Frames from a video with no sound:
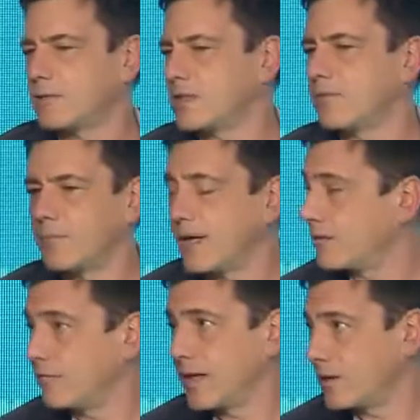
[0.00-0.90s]
of
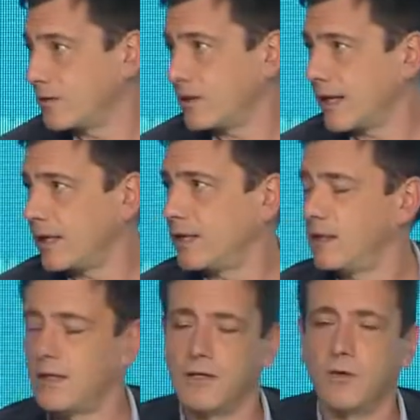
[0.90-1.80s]
private vehicle.
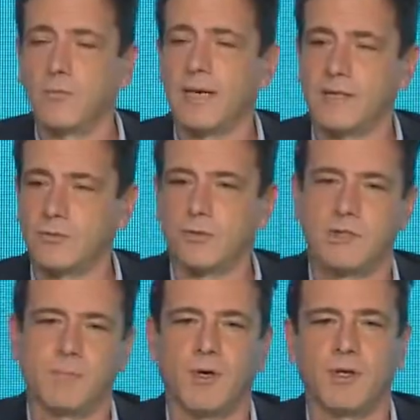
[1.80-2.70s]
I go back to
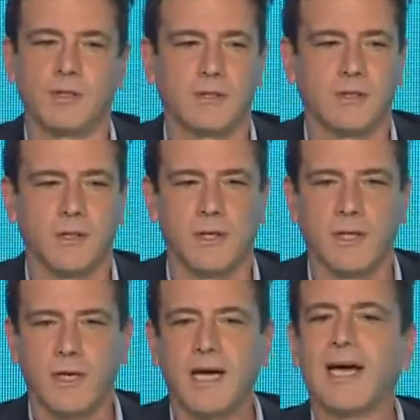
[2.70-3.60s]
this point.
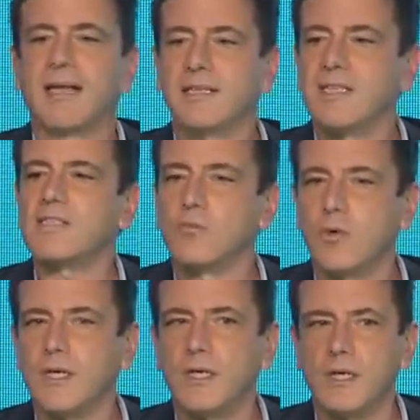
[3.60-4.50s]
And this
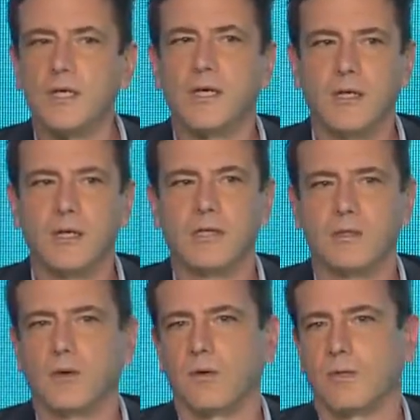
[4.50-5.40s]
winning
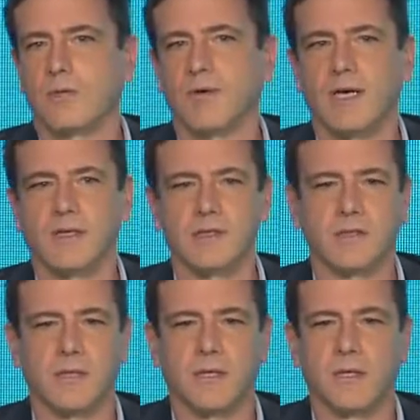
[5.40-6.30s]
its own
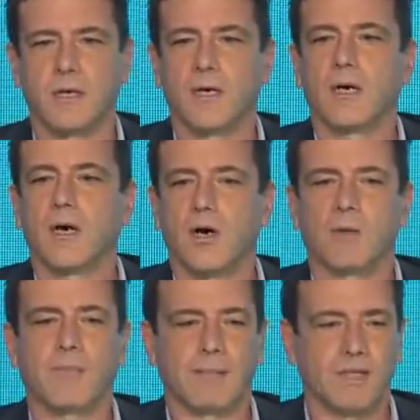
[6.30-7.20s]
race
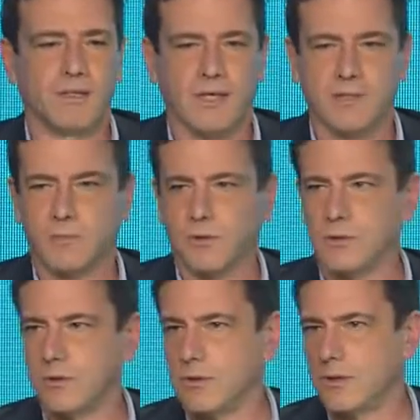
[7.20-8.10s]
on public transport.
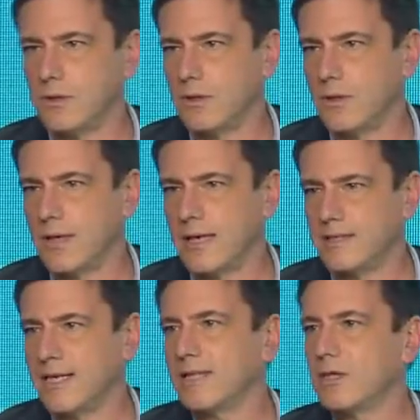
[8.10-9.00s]
At
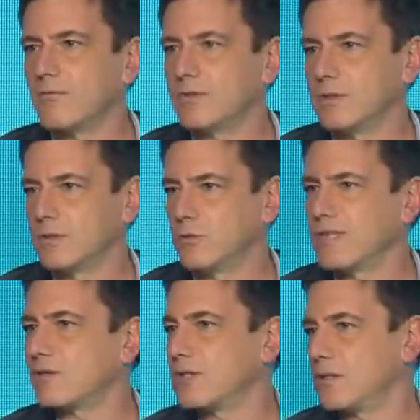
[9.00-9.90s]
the end of
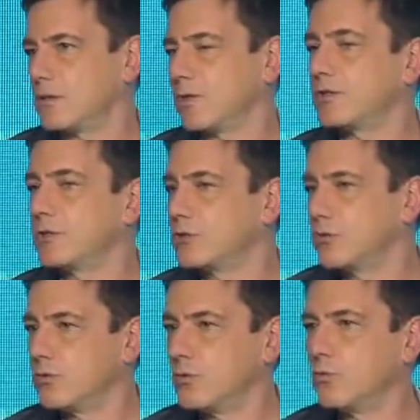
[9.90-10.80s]

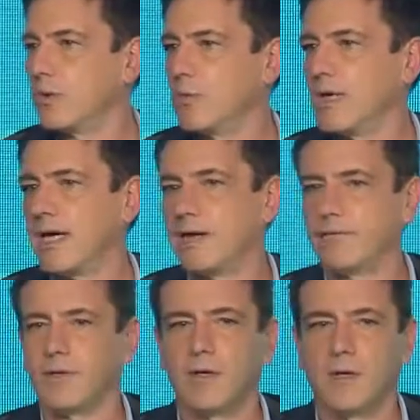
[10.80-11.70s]
2022, we will
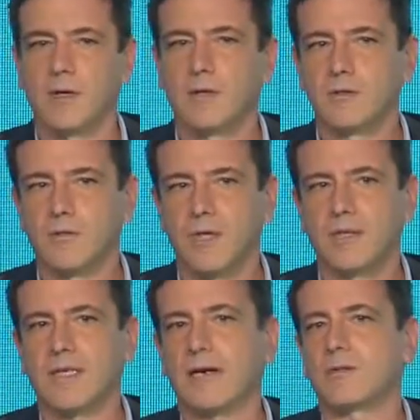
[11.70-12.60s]
have
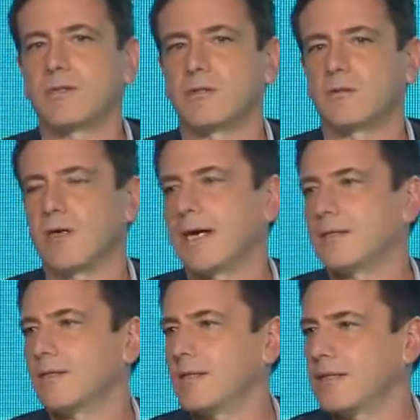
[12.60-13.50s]

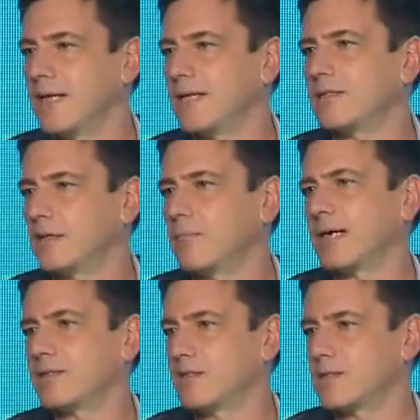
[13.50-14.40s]
3,300 electric
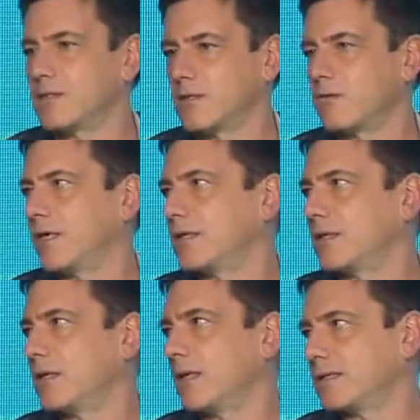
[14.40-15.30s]
buses
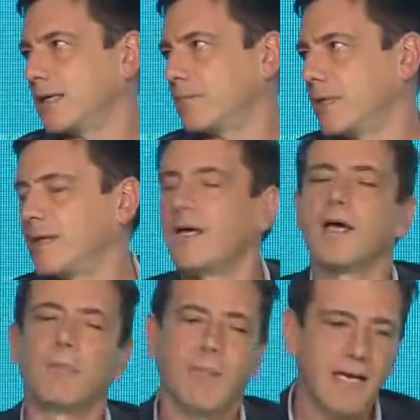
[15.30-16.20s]
circulating in LATAM,
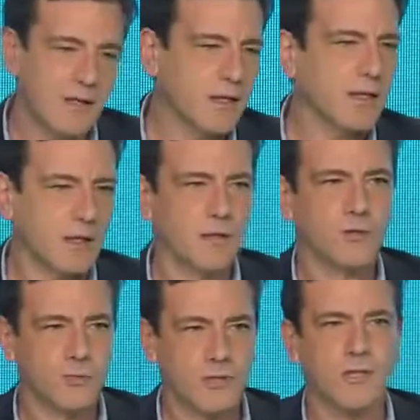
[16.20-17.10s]
mainly
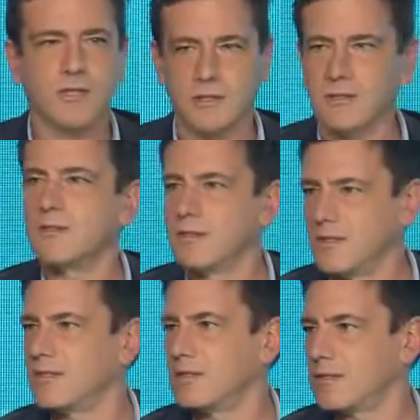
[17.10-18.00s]
in 2 cities.
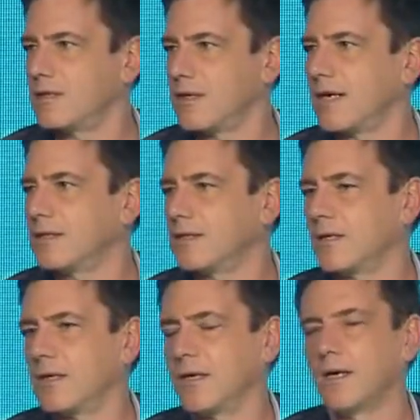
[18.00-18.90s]
This is the
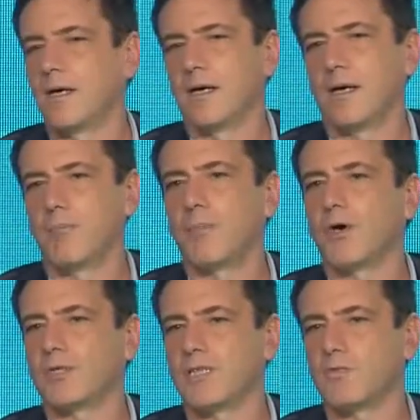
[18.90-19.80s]
right
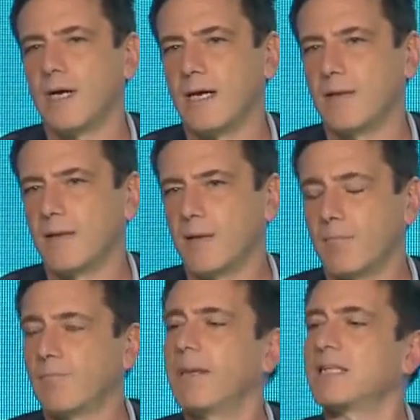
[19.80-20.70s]
point as well,
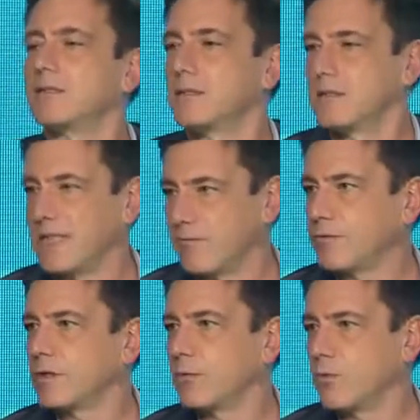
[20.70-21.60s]
but
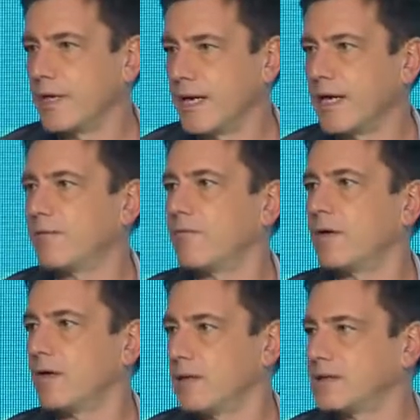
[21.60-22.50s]
definitely we
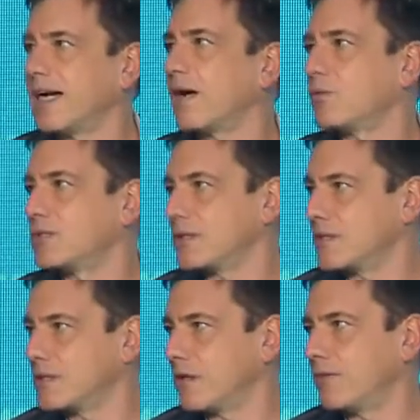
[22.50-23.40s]
have
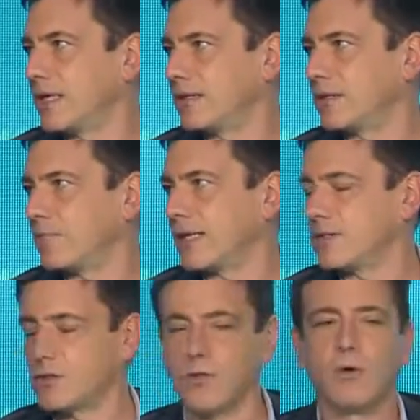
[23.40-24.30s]
thousands of electric
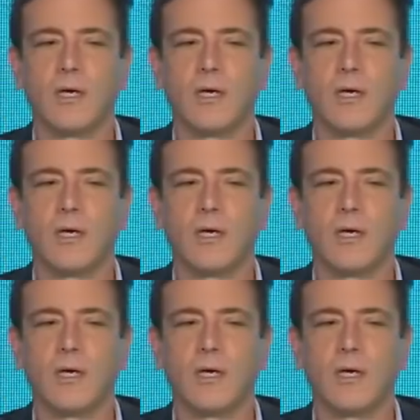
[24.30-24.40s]
buses. So